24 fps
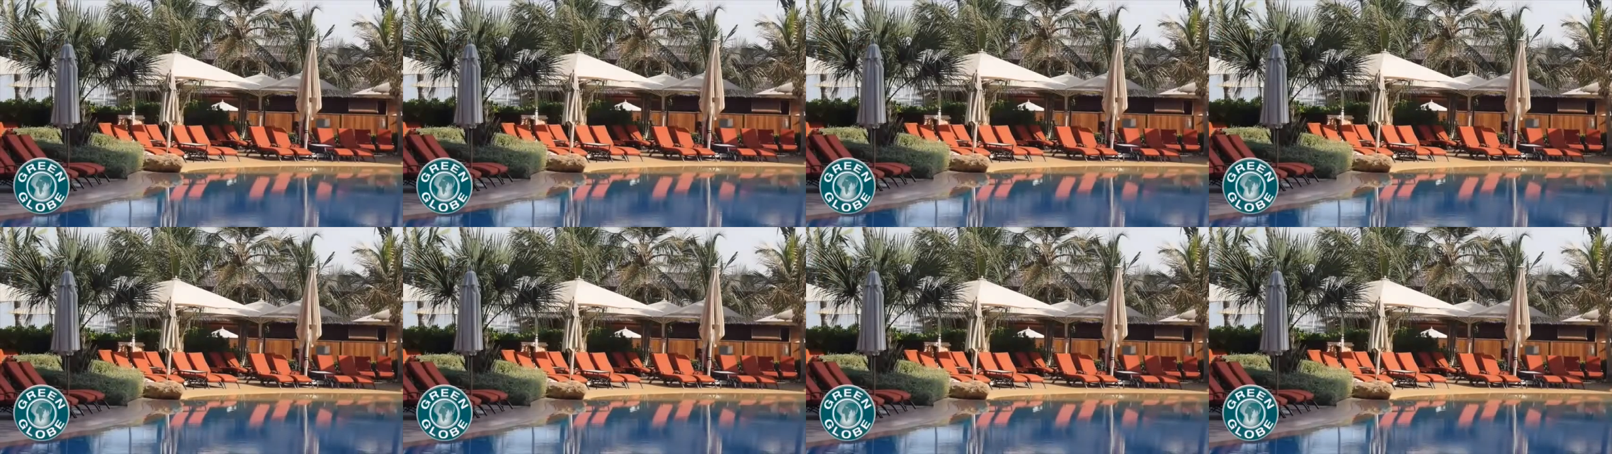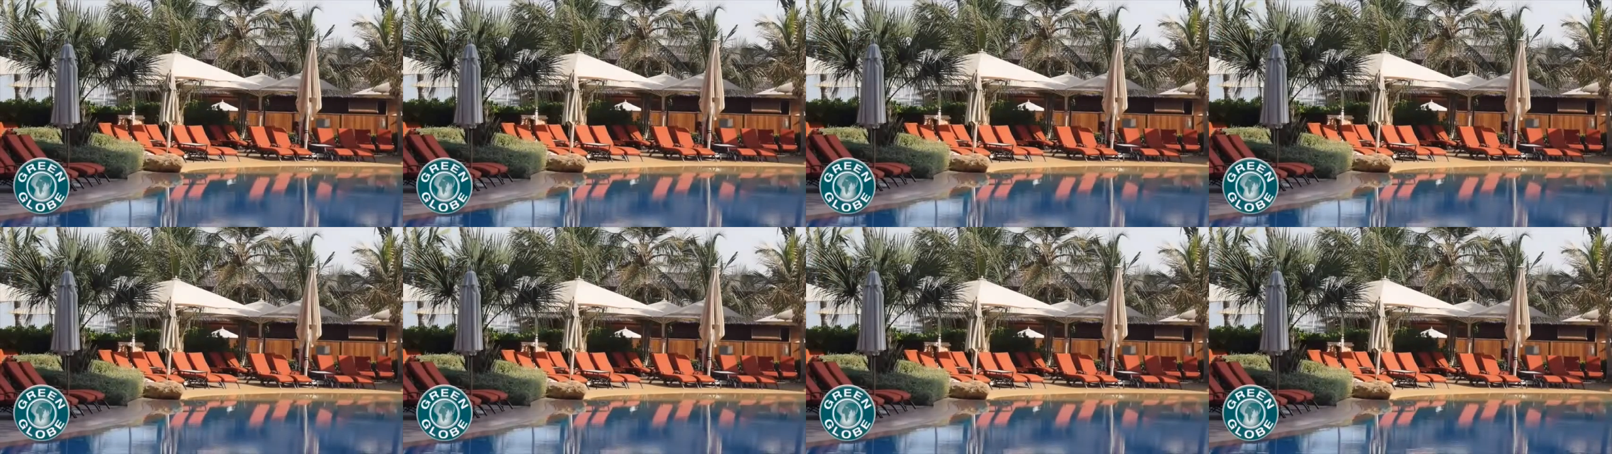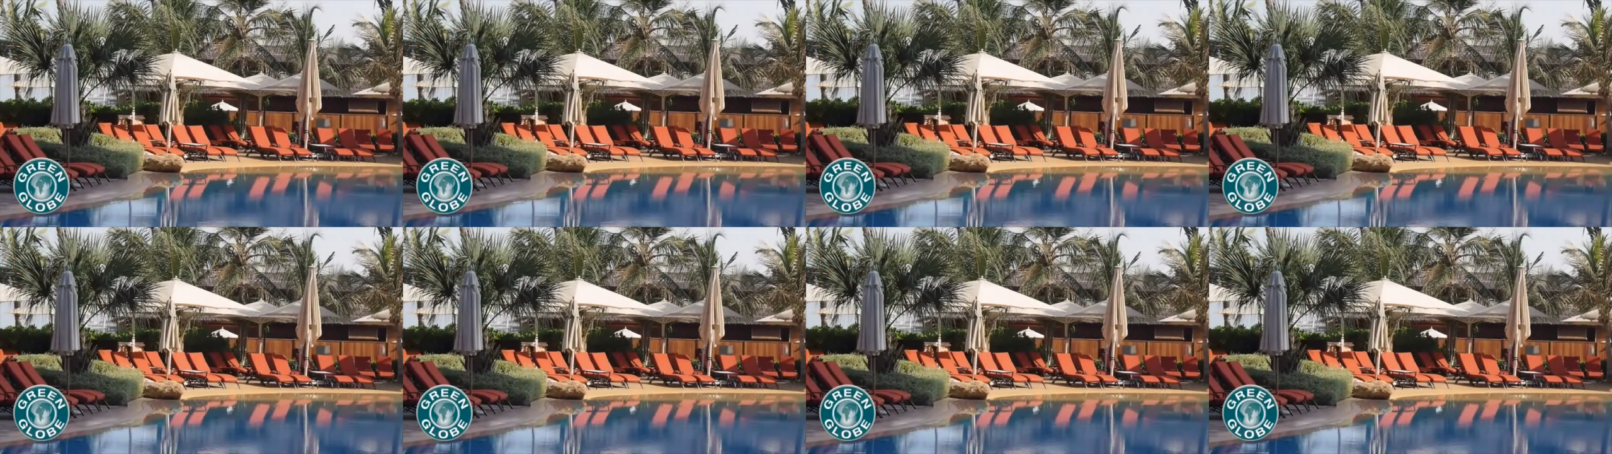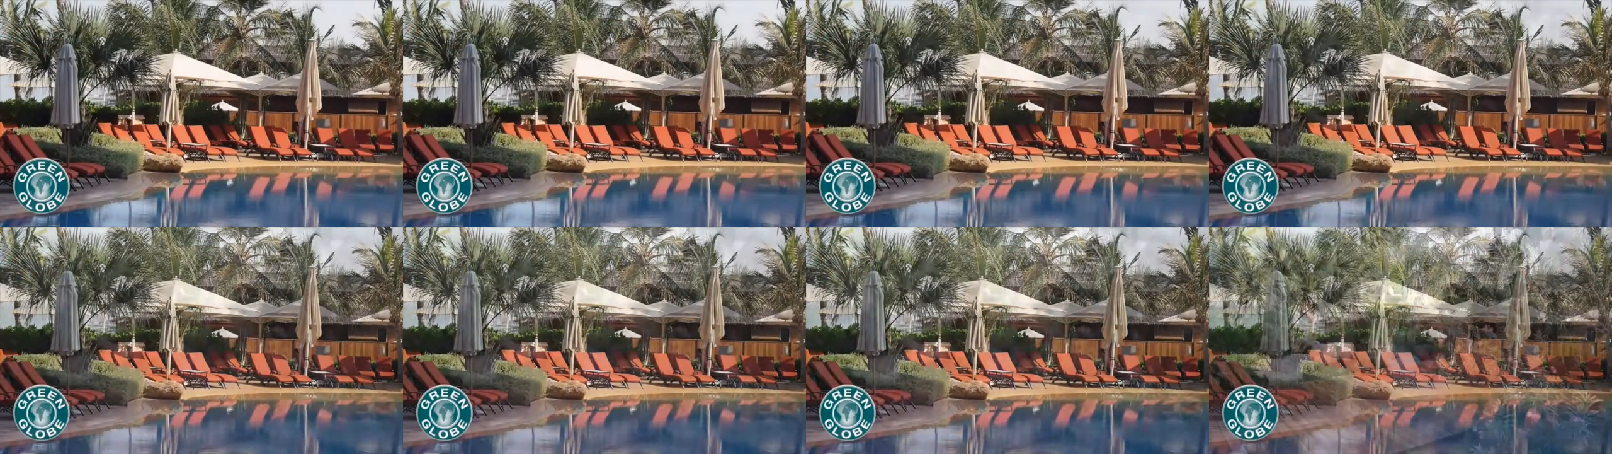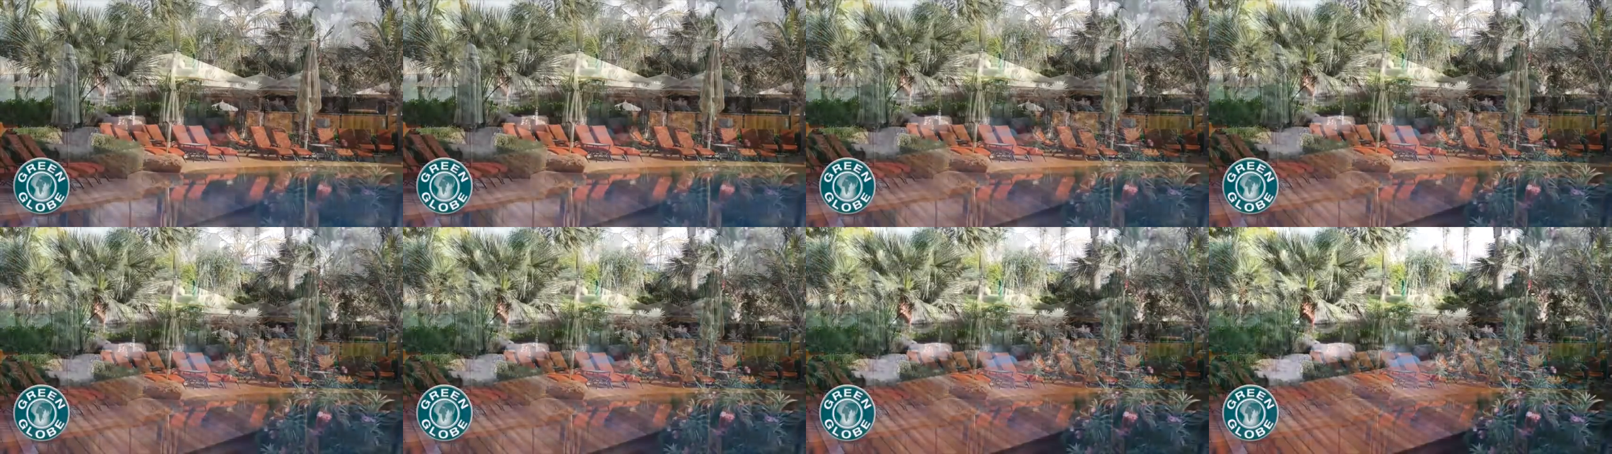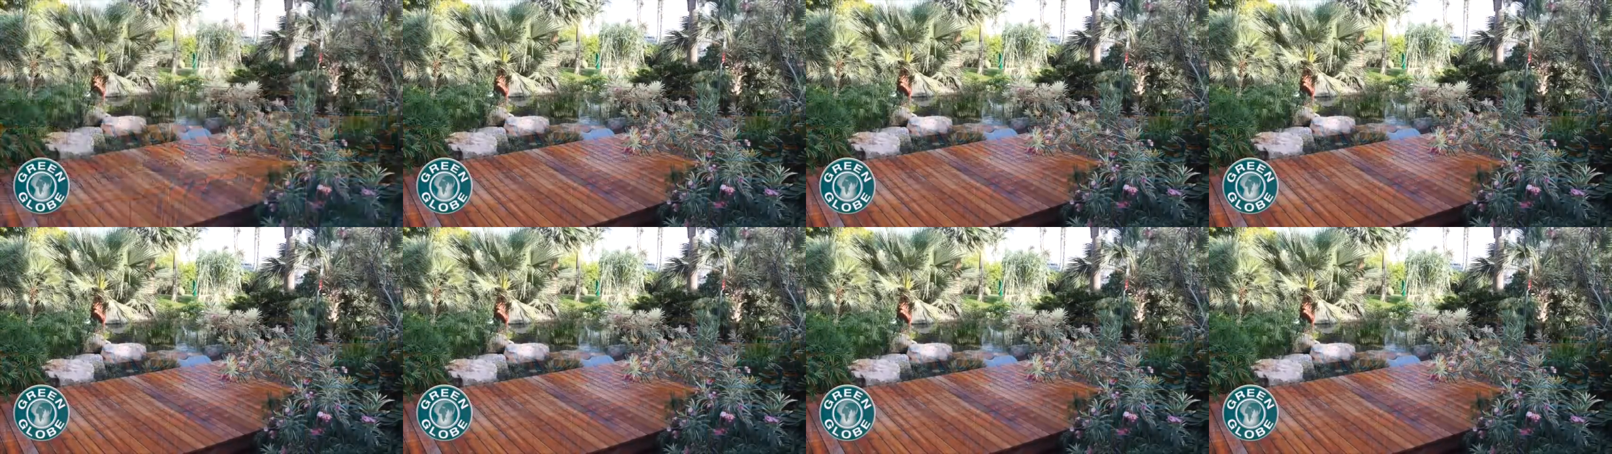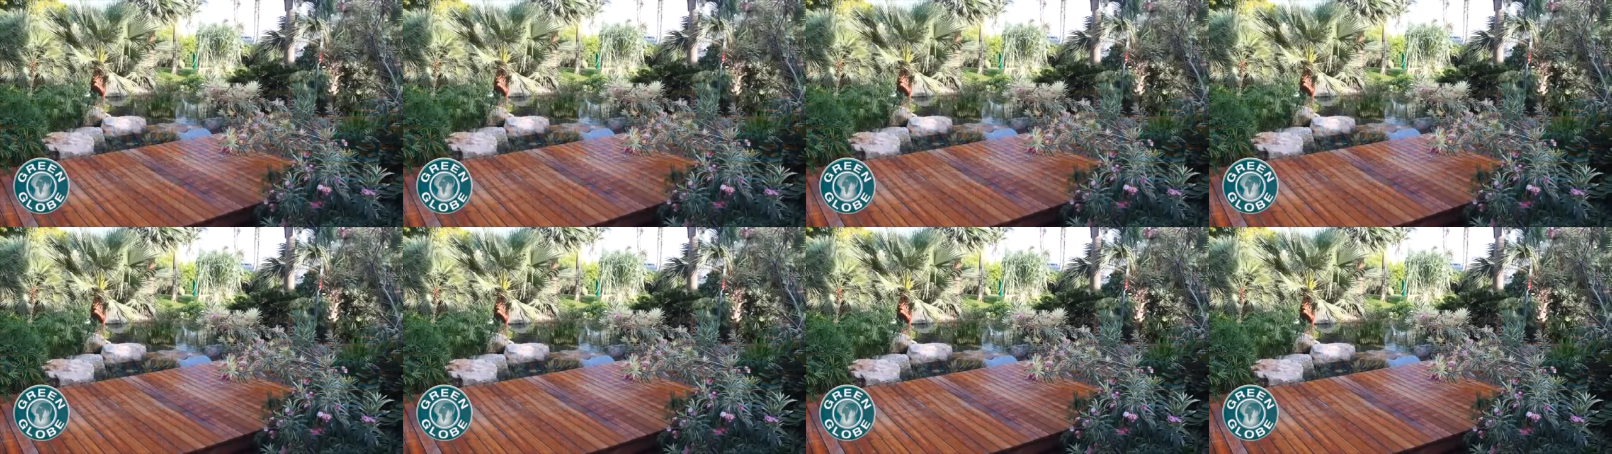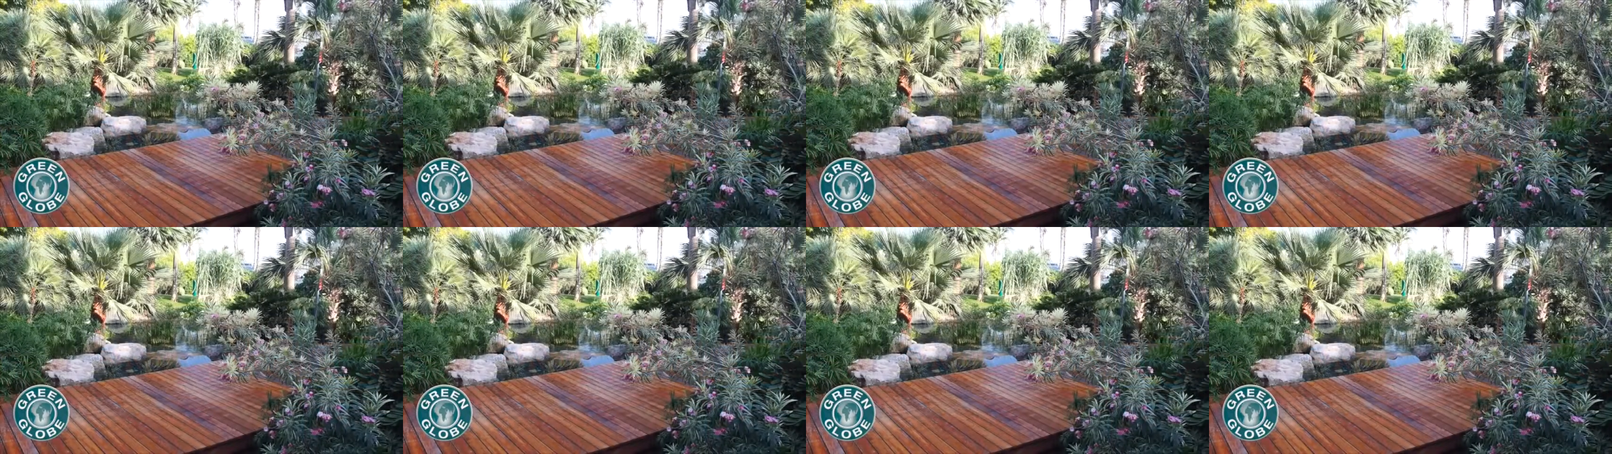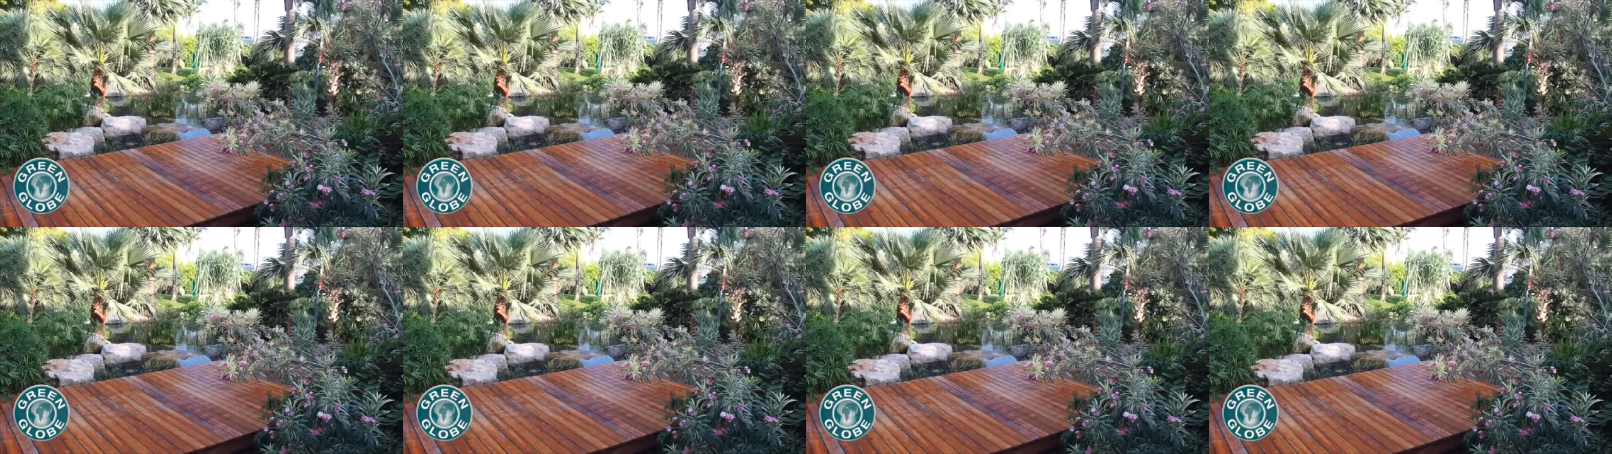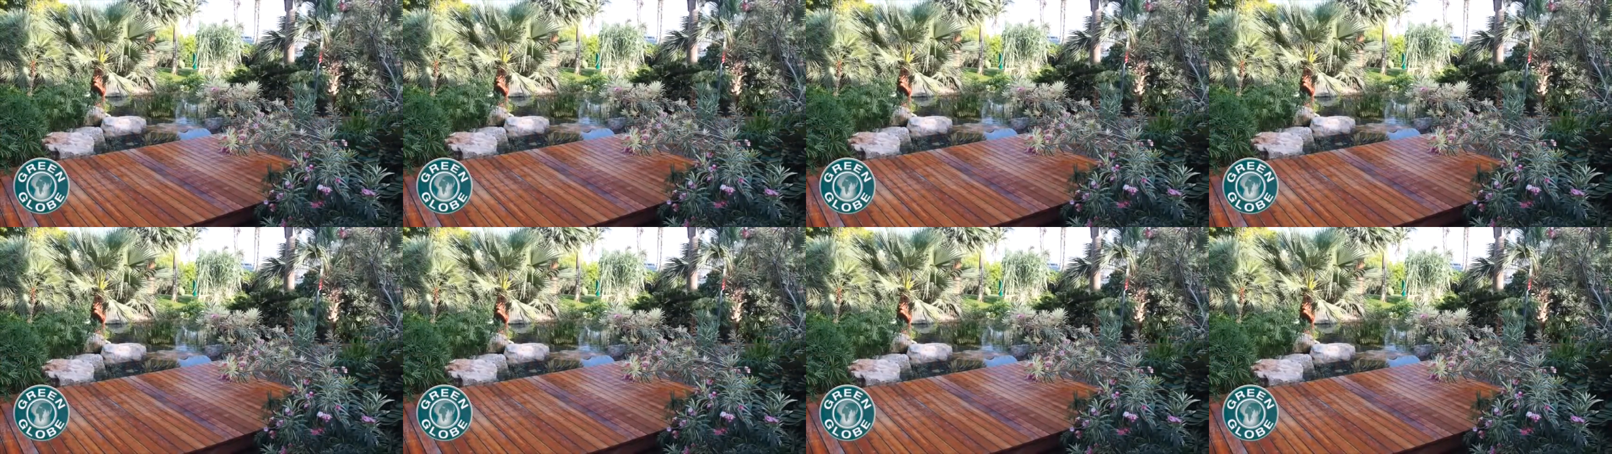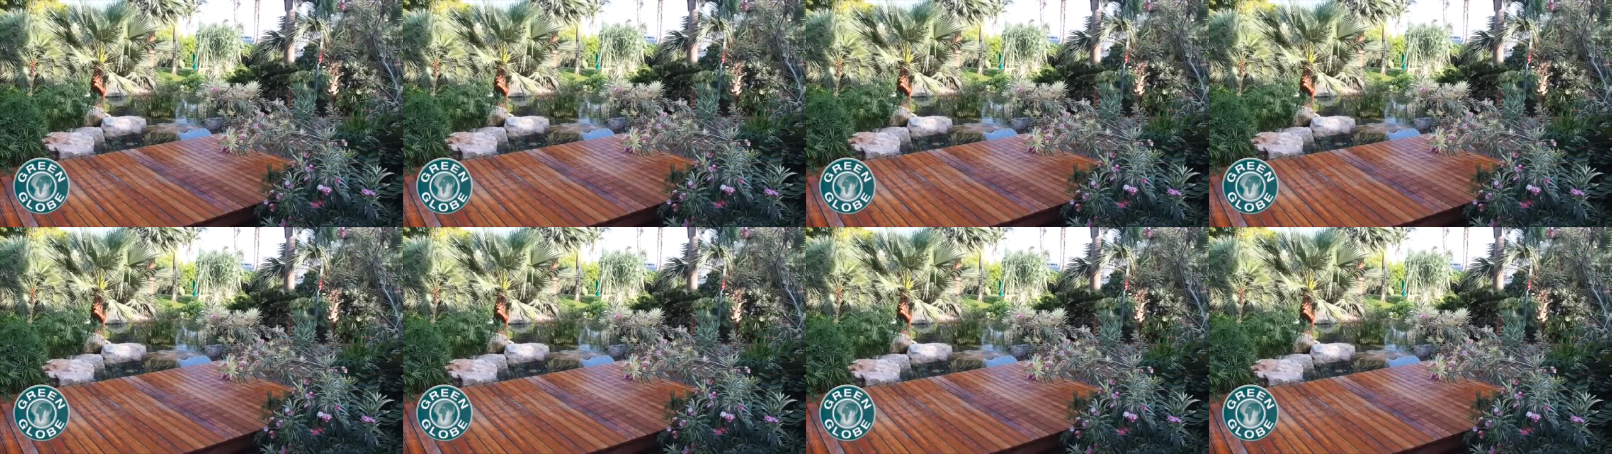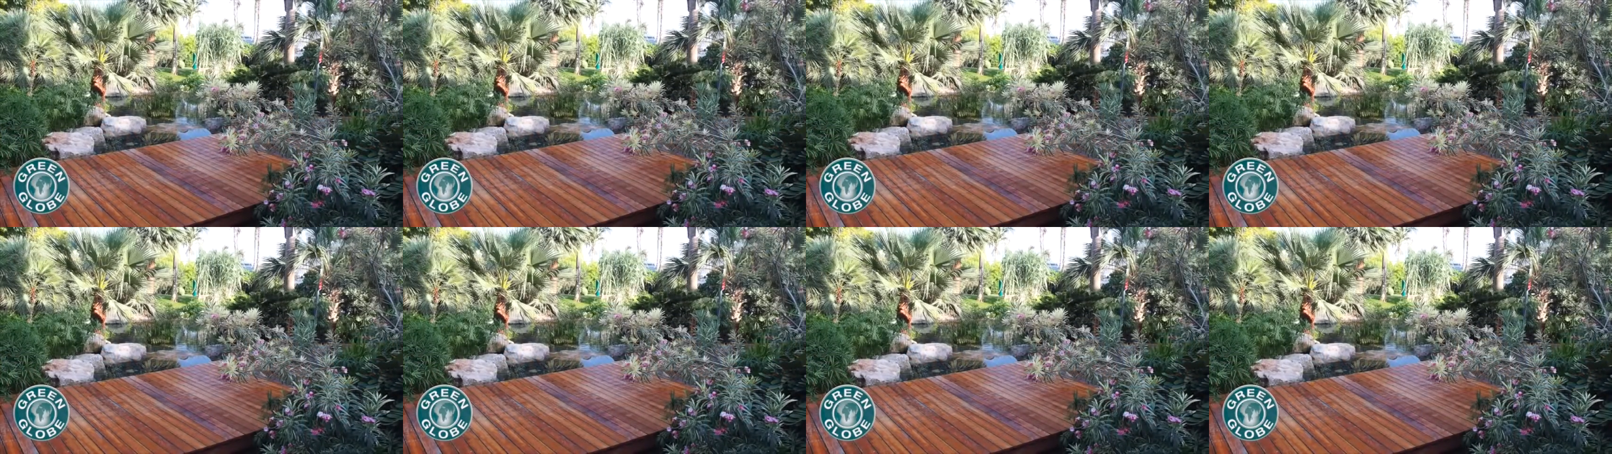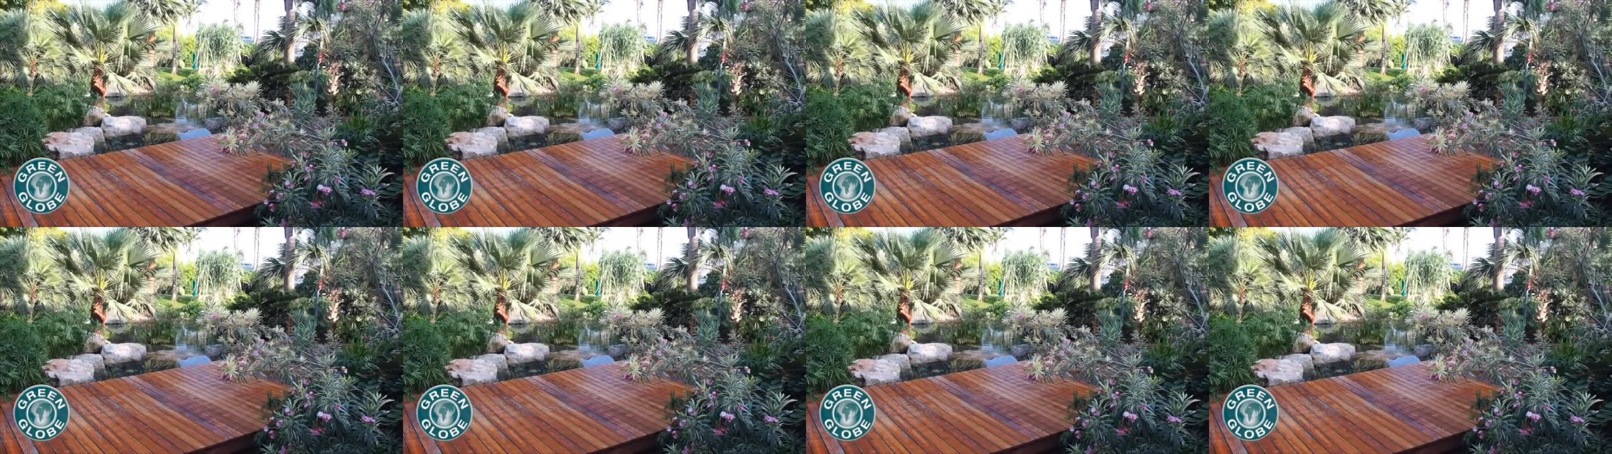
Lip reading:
Nobody's mouth can be seen.